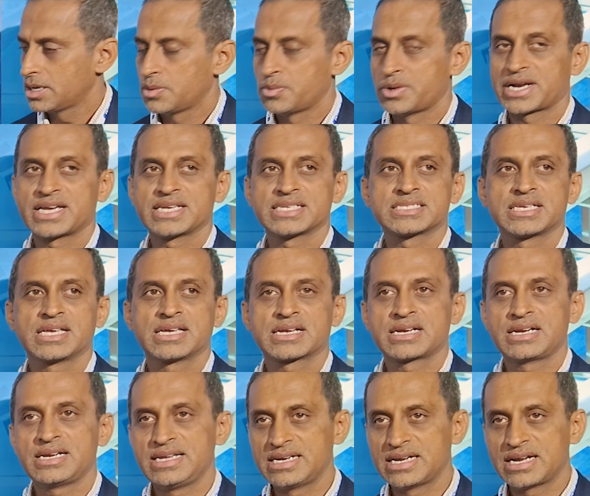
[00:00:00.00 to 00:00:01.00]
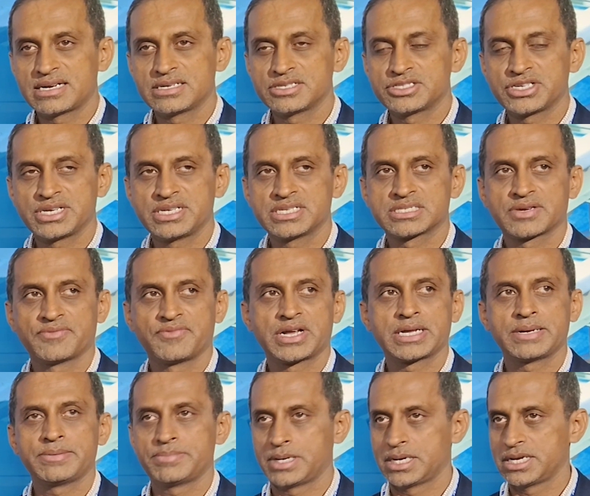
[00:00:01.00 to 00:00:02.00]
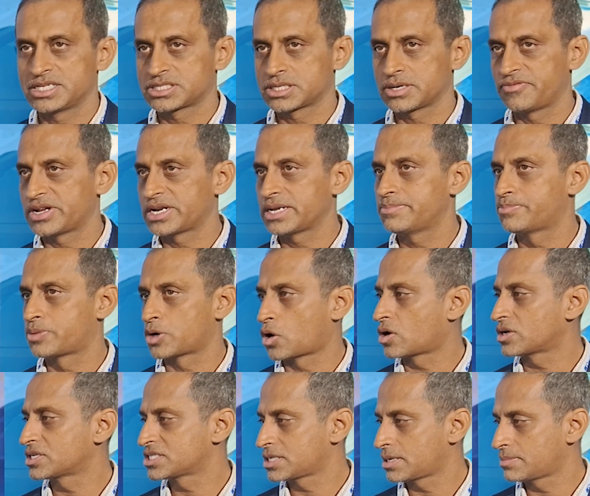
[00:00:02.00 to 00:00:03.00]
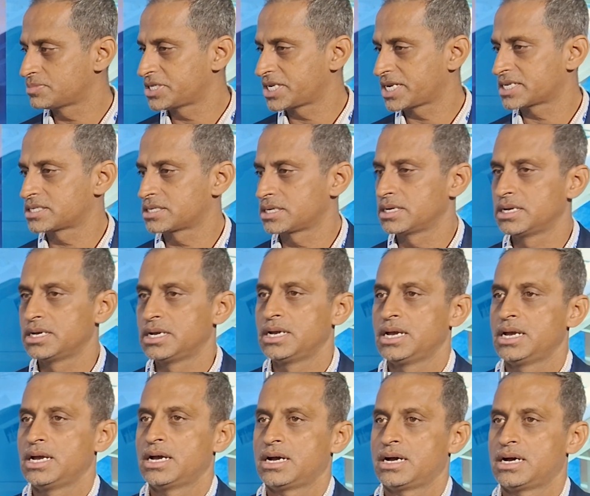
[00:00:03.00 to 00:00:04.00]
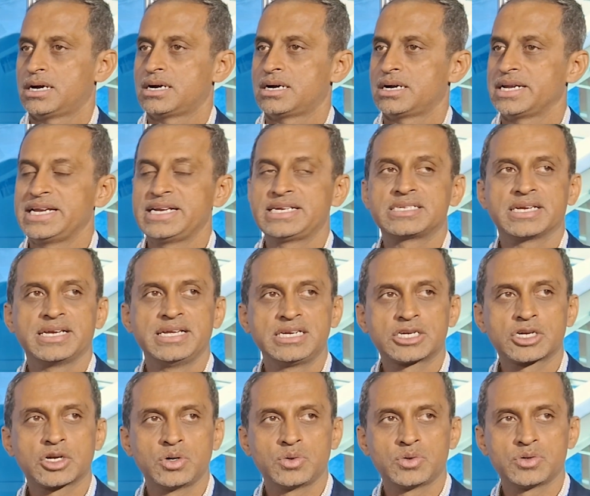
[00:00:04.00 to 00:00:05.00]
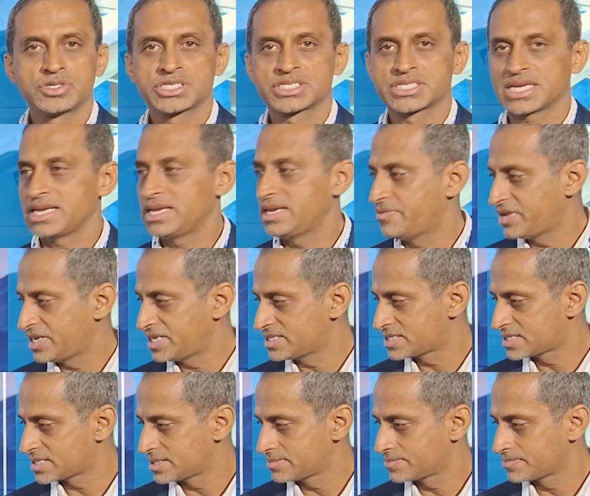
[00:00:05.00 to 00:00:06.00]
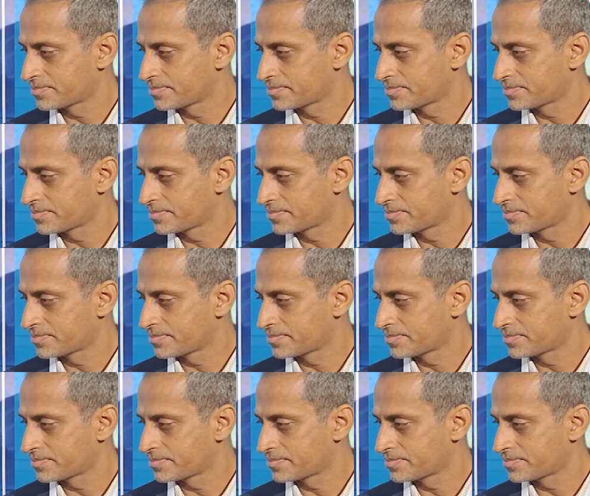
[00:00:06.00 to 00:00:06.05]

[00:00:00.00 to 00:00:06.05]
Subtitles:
When I say clean energy, it's a very broad subject. It includes EVs.